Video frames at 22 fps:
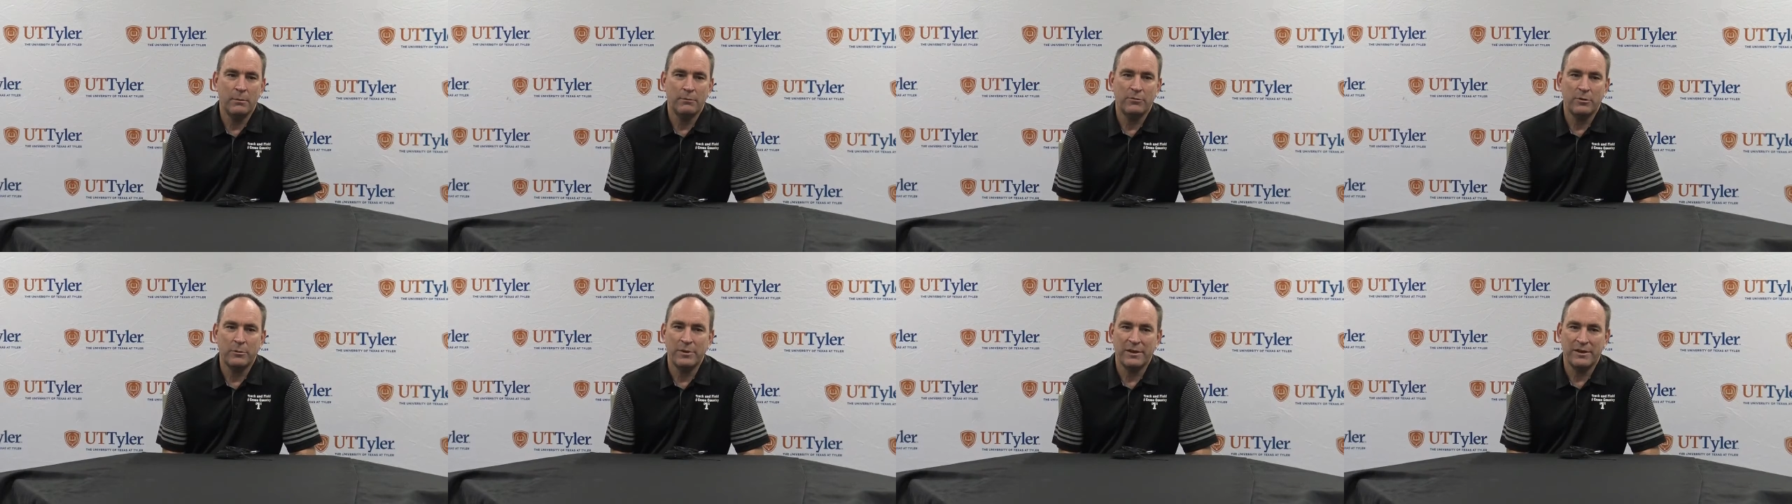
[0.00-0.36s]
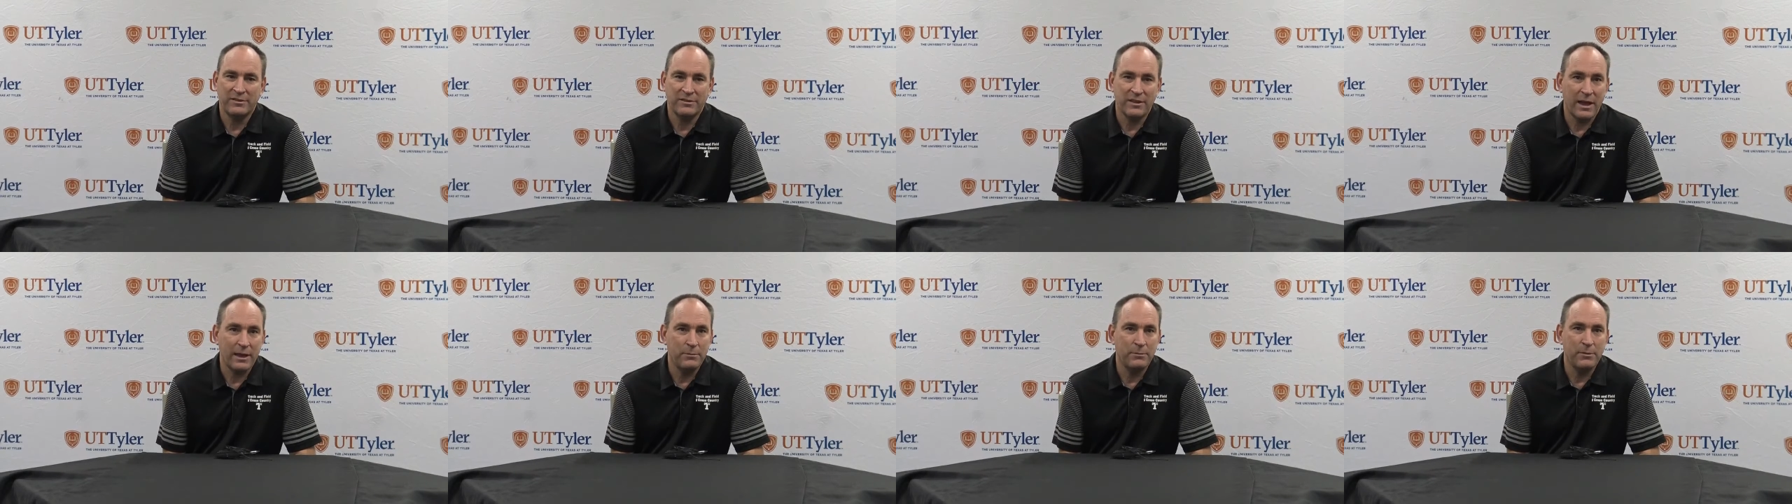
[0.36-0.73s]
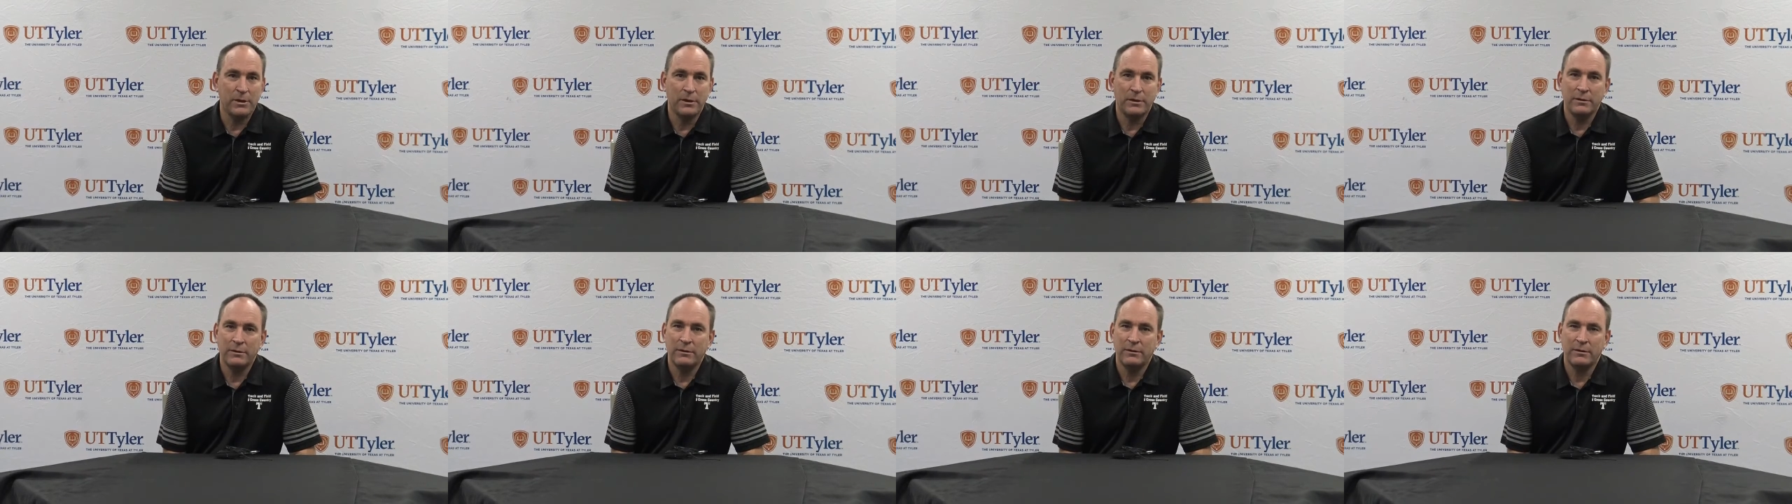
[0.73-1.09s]
some
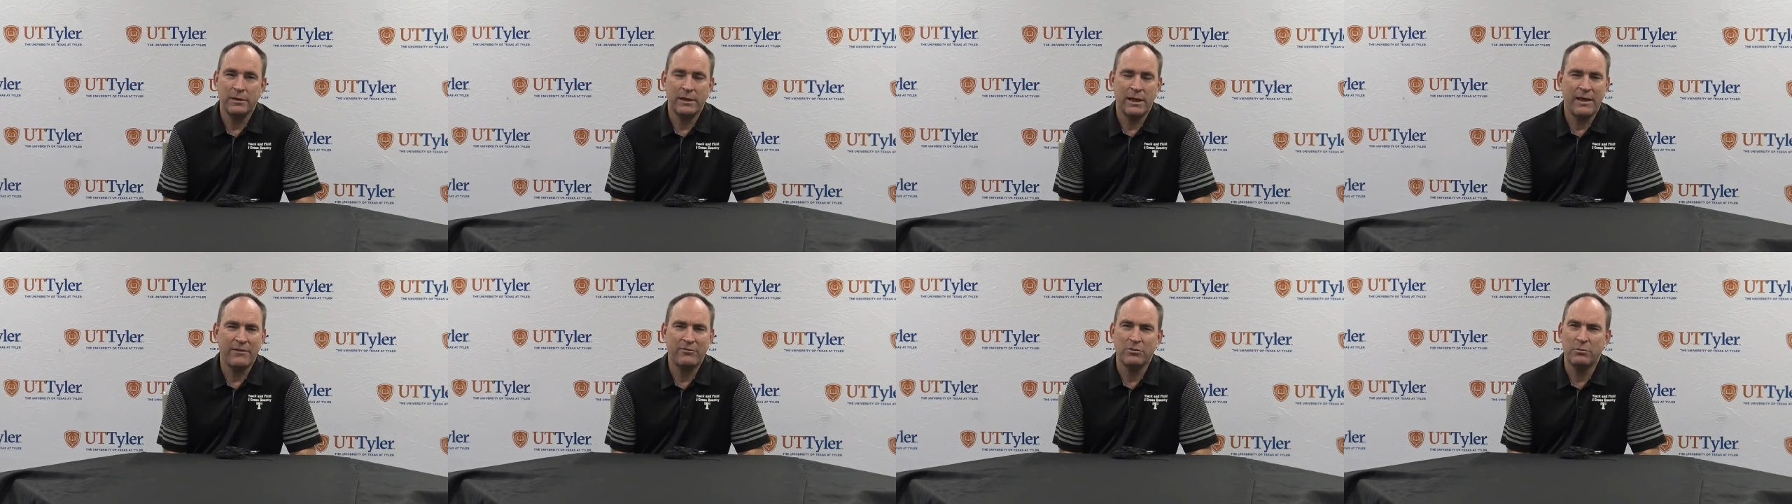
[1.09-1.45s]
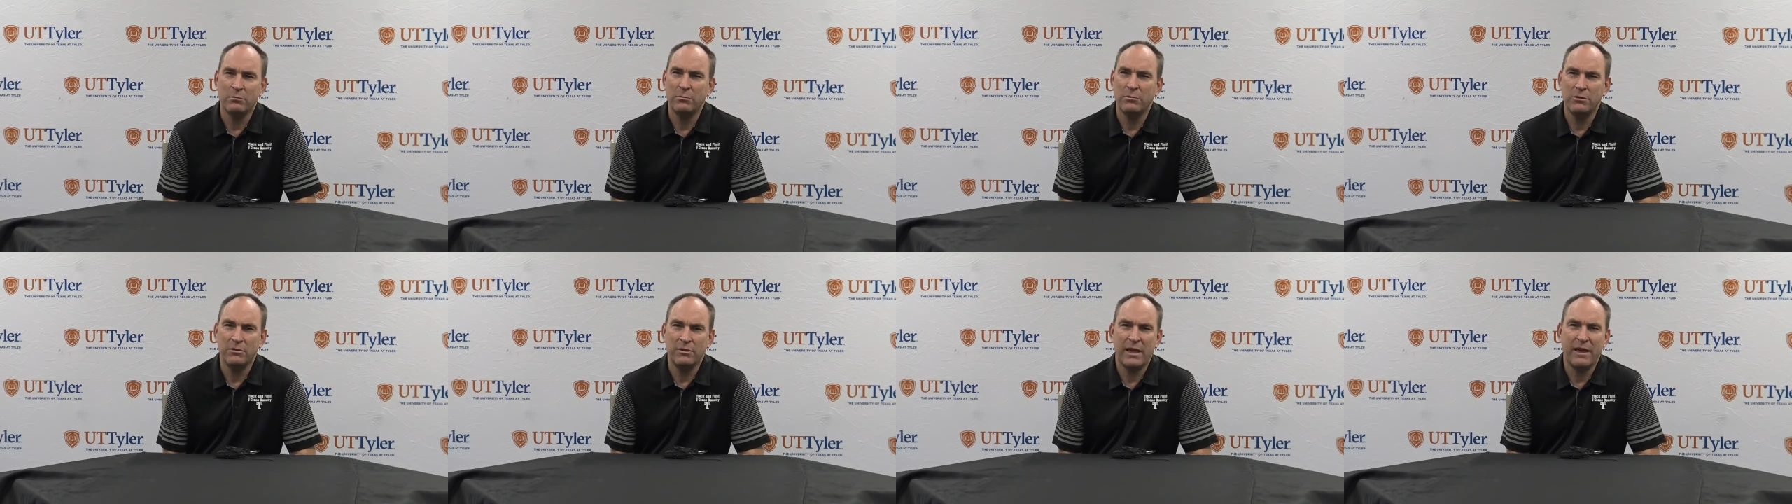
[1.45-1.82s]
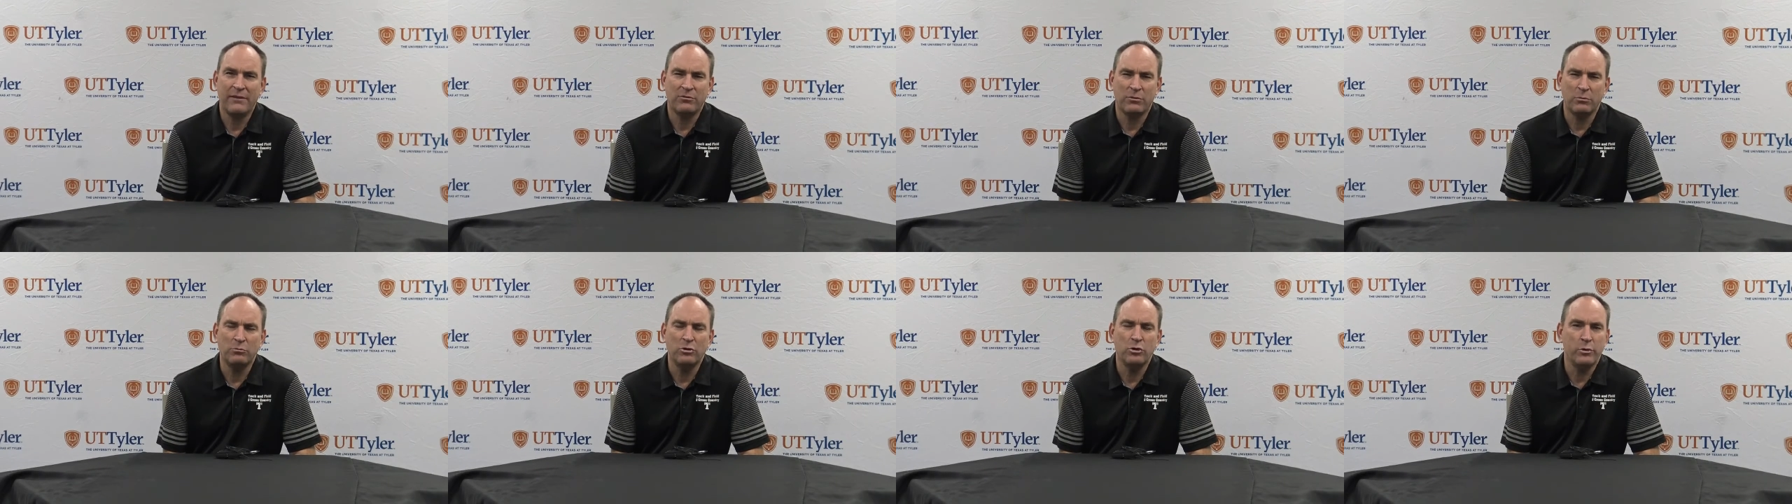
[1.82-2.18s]
excitement, and
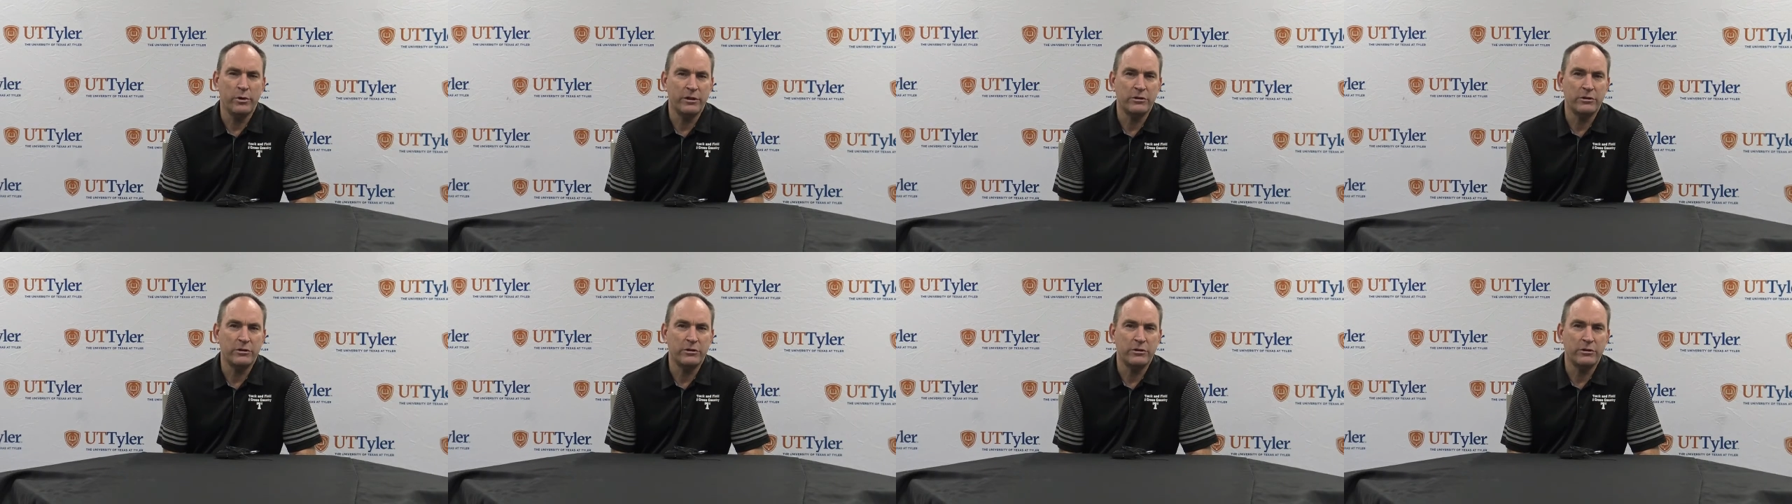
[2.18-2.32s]
have some new